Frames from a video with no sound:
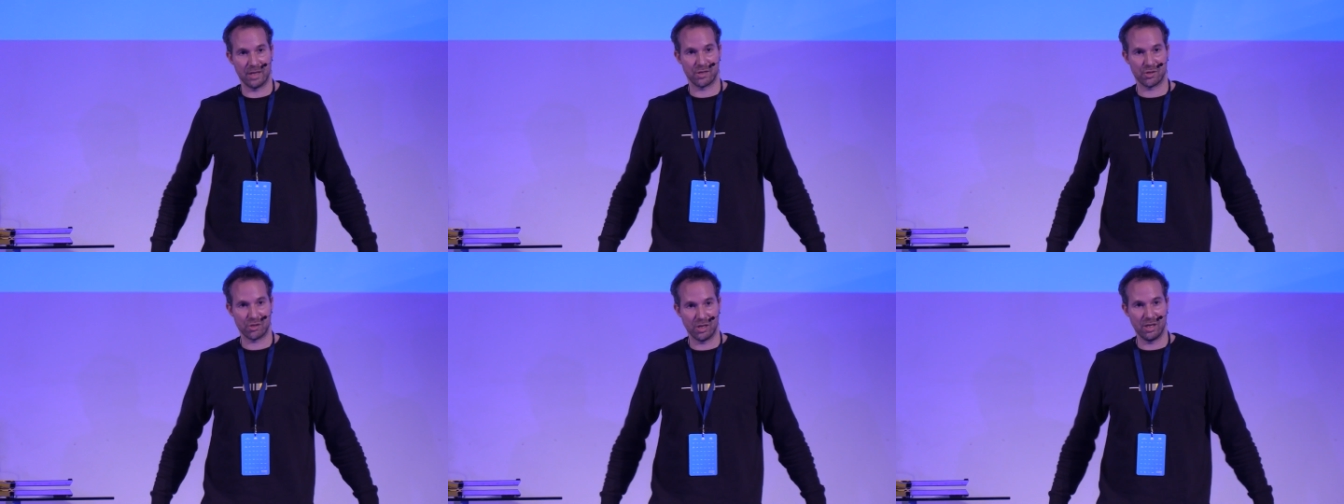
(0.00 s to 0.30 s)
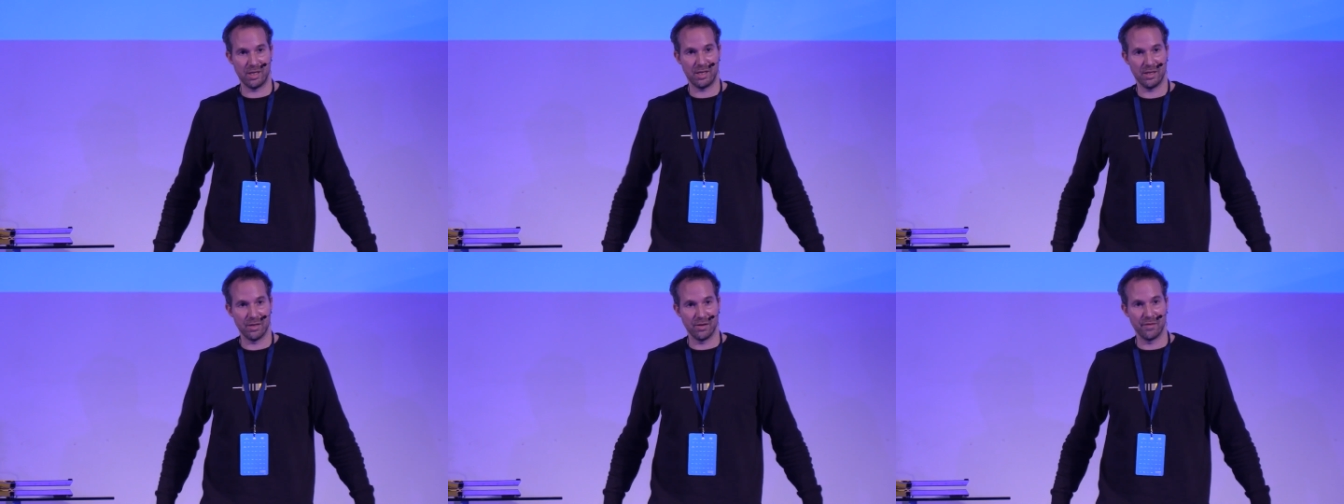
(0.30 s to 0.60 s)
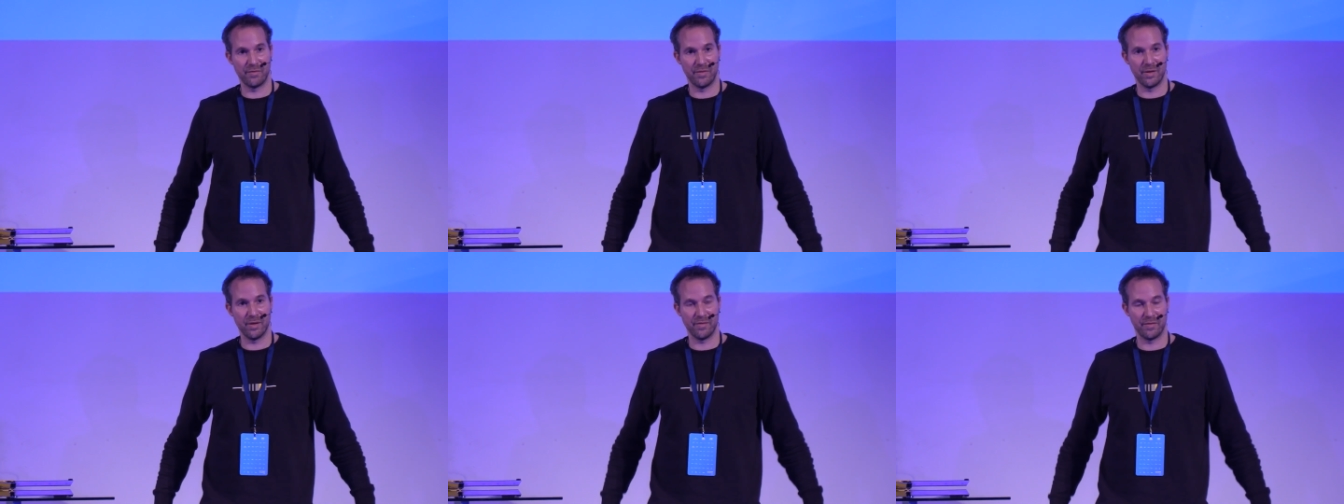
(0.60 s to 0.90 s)
actually,
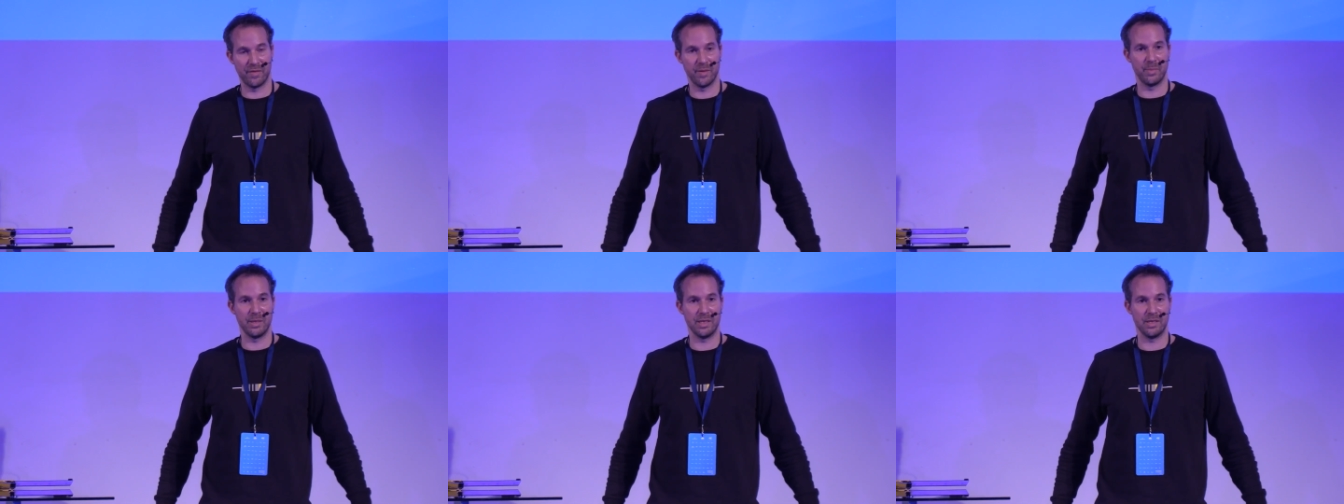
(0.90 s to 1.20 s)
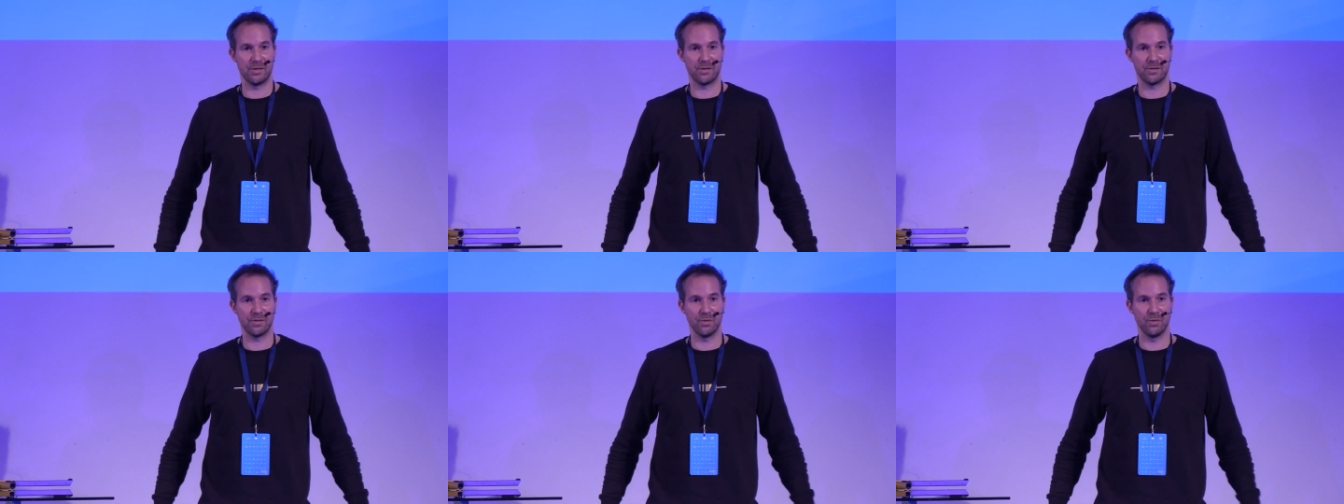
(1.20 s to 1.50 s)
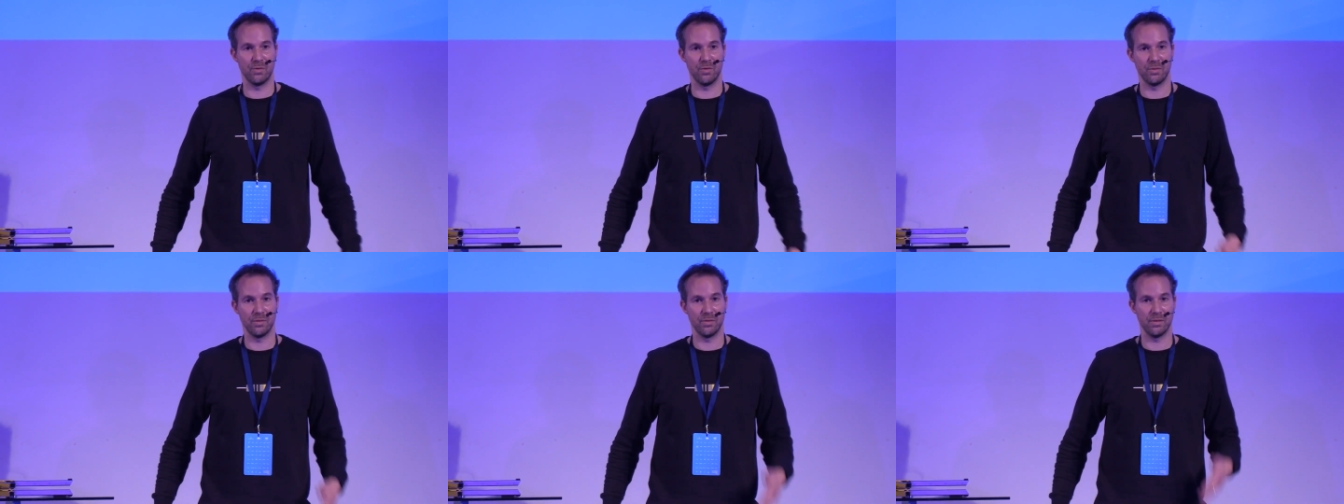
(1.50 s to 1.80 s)
of the bees.
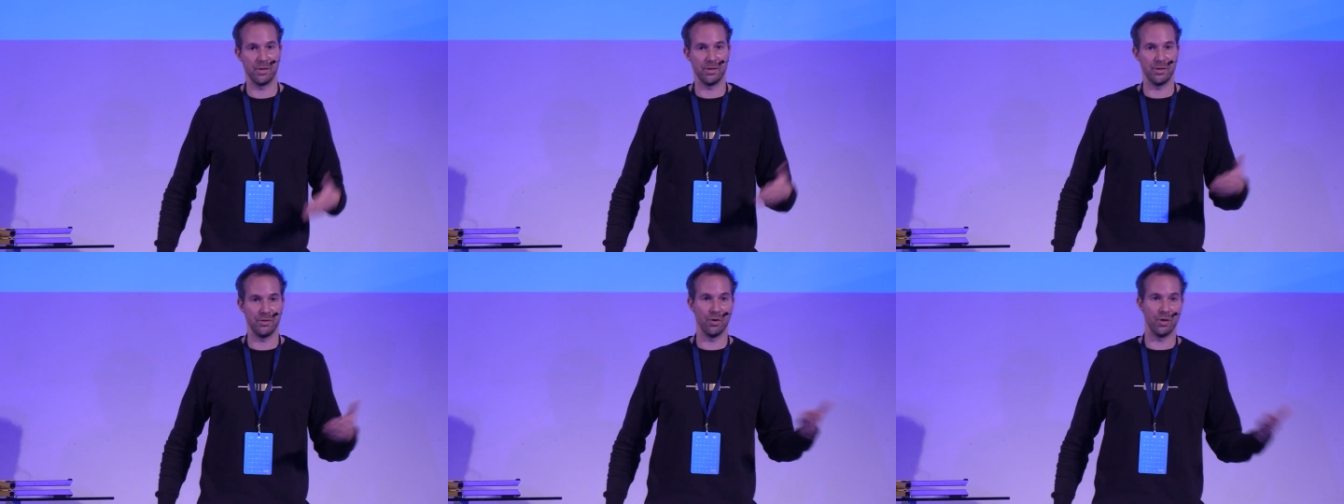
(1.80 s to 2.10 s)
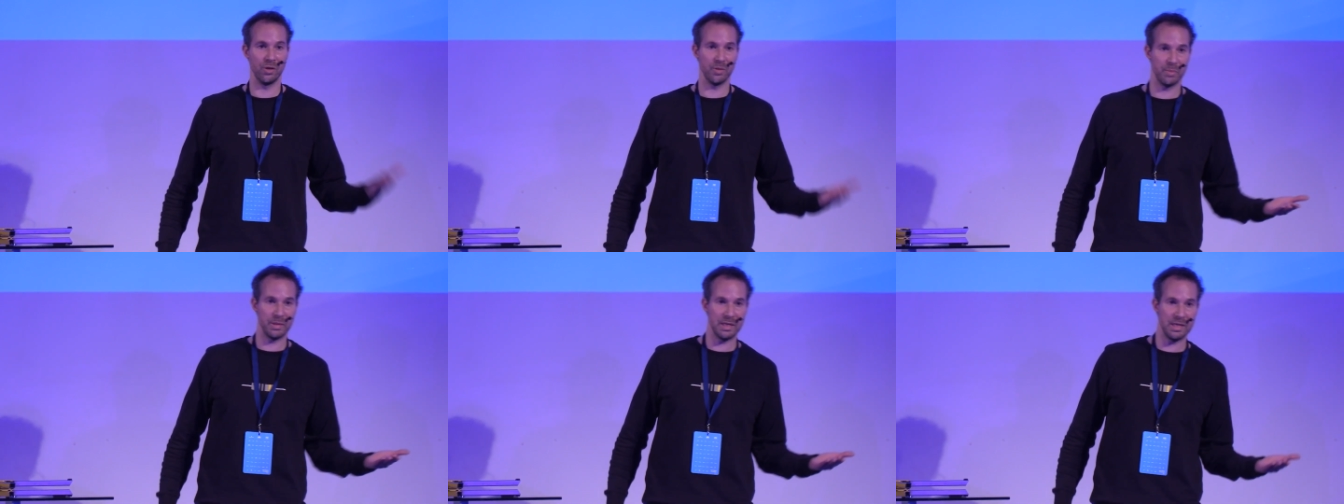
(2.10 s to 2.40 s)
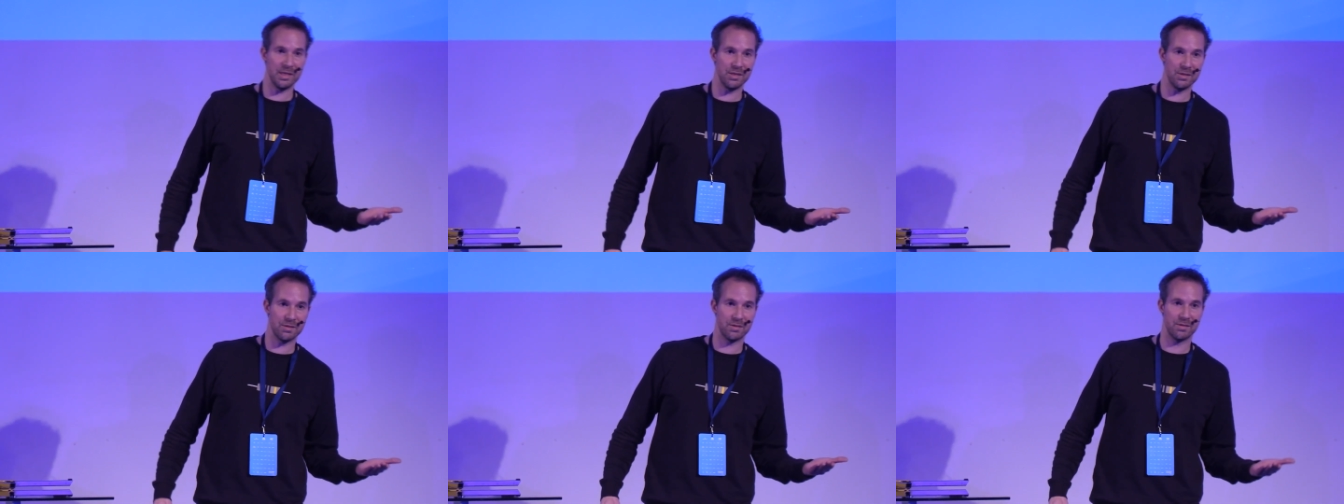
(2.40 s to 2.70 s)
So young
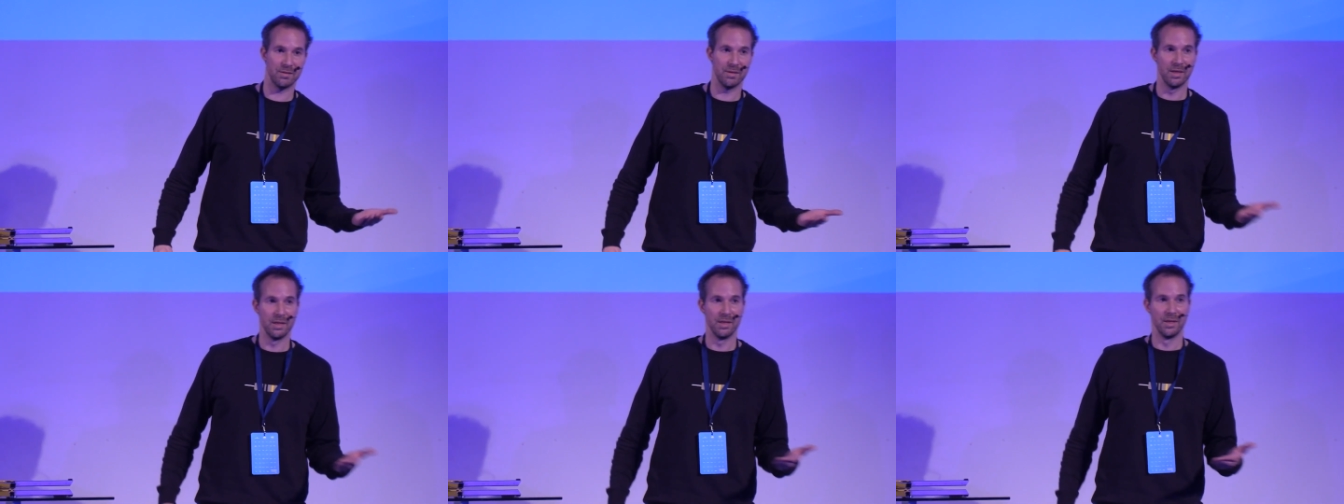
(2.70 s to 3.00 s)
bees